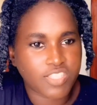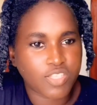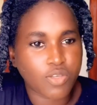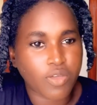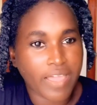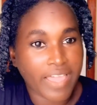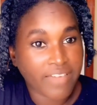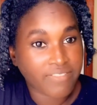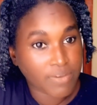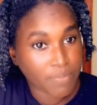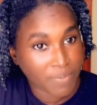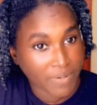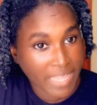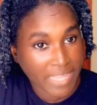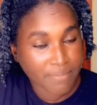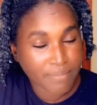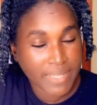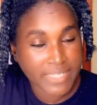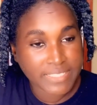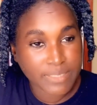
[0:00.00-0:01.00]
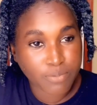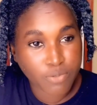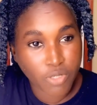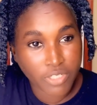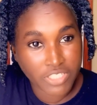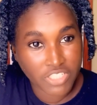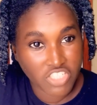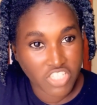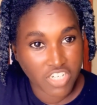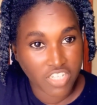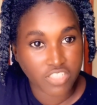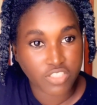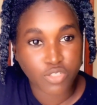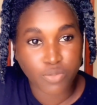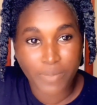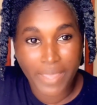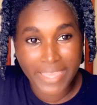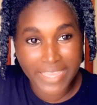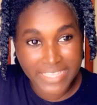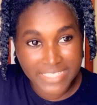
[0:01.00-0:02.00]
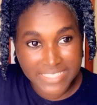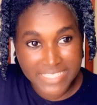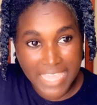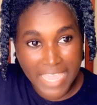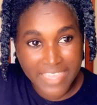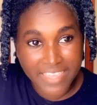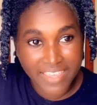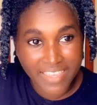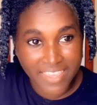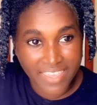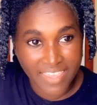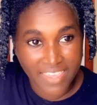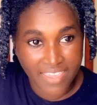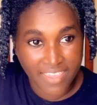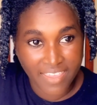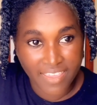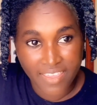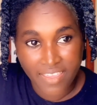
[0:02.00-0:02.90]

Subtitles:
I have applied my deep conditioner to my entire hair,